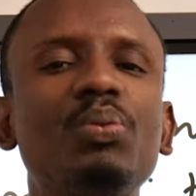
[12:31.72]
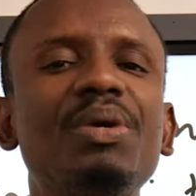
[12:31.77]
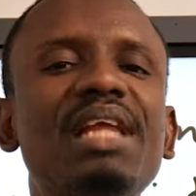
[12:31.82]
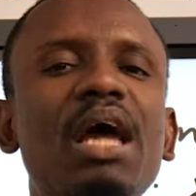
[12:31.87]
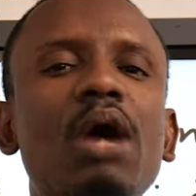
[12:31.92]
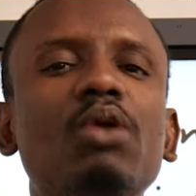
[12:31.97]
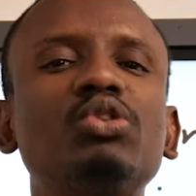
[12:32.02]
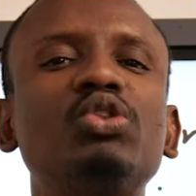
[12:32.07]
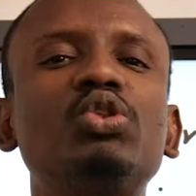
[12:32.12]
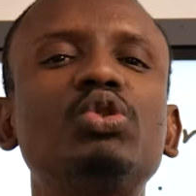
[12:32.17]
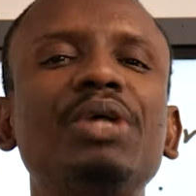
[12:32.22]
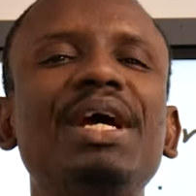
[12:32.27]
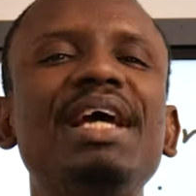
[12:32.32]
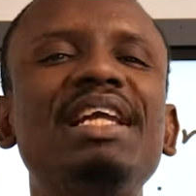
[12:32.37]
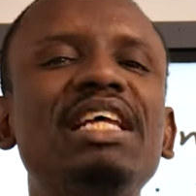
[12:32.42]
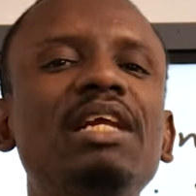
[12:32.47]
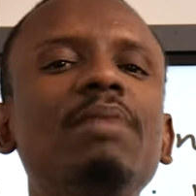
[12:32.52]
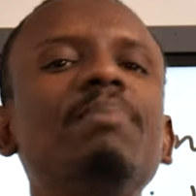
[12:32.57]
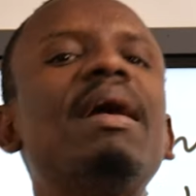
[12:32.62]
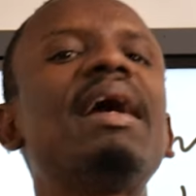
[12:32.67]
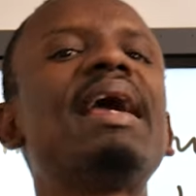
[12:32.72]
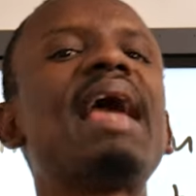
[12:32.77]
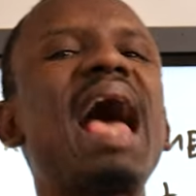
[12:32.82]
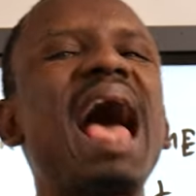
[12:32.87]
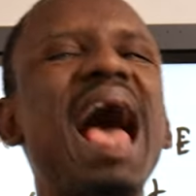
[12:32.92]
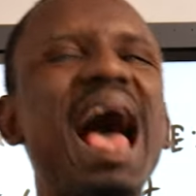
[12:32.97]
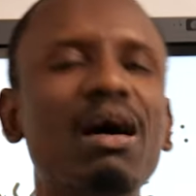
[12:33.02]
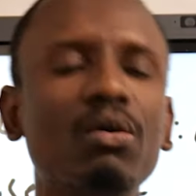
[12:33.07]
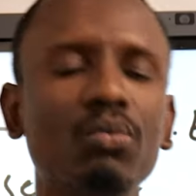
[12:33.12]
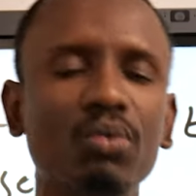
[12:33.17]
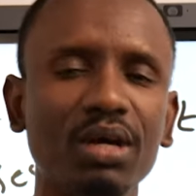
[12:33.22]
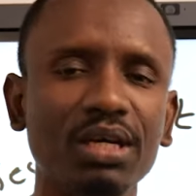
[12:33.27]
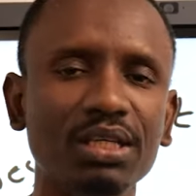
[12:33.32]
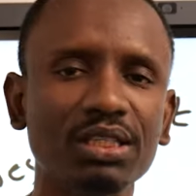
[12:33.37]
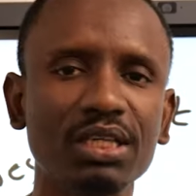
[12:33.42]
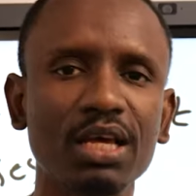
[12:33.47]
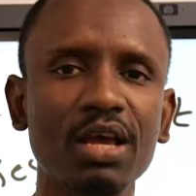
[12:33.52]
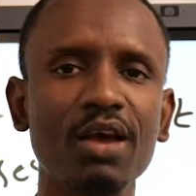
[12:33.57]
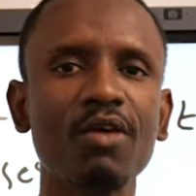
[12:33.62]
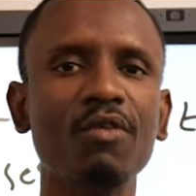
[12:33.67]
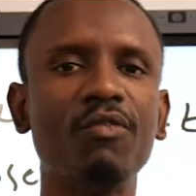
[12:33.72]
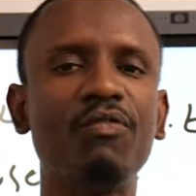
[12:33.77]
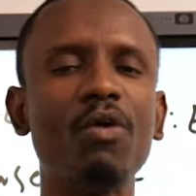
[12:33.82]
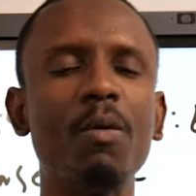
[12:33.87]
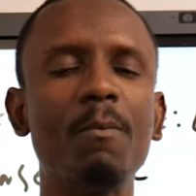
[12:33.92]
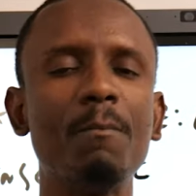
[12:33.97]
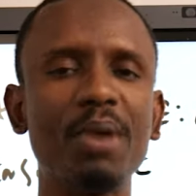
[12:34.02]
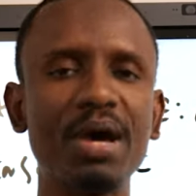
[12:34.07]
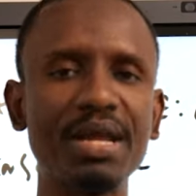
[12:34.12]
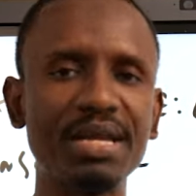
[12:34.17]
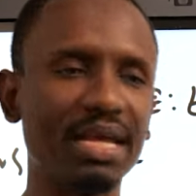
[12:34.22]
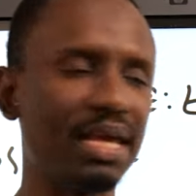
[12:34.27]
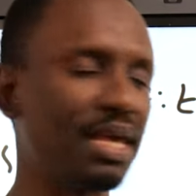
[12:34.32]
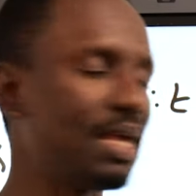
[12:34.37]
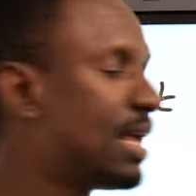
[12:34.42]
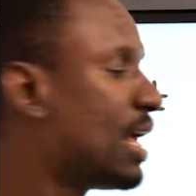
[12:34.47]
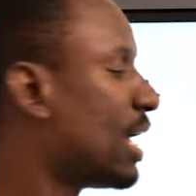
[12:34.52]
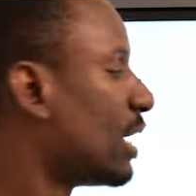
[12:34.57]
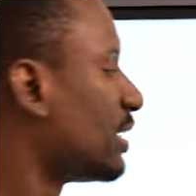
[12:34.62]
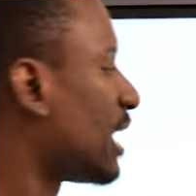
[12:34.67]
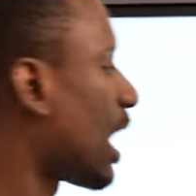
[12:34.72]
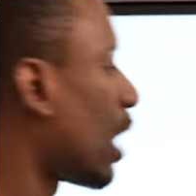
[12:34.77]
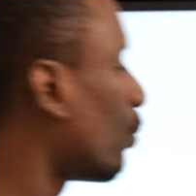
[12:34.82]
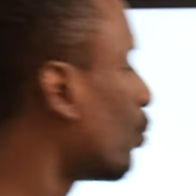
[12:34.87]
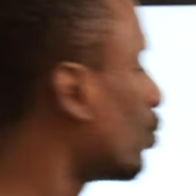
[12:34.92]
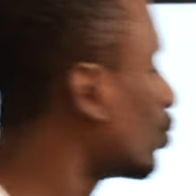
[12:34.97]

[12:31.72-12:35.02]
without trading my hours for money that